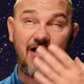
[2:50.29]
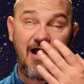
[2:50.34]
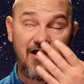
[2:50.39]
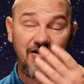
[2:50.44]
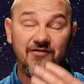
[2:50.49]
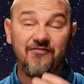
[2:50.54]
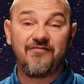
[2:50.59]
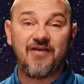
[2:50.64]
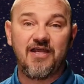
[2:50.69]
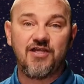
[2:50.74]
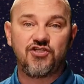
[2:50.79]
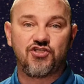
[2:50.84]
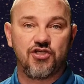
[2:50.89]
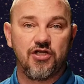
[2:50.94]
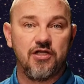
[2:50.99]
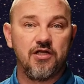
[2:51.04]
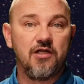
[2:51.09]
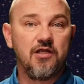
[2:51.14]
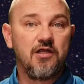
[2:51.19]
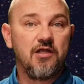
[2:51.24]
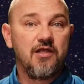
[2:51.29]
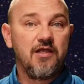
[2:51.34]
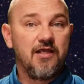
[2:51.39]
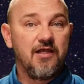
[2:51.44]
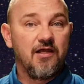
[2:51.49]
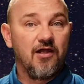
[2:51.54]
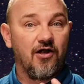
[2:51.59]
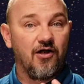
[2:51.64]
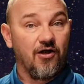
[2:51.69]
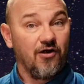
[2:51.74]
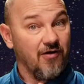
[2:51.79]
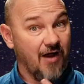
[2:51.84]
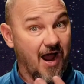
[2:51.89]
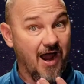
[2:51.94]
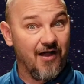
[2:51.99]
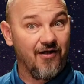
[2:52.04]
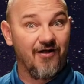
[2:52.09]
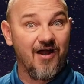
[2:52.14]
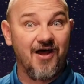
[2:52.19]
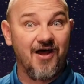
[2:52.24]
elevation or higher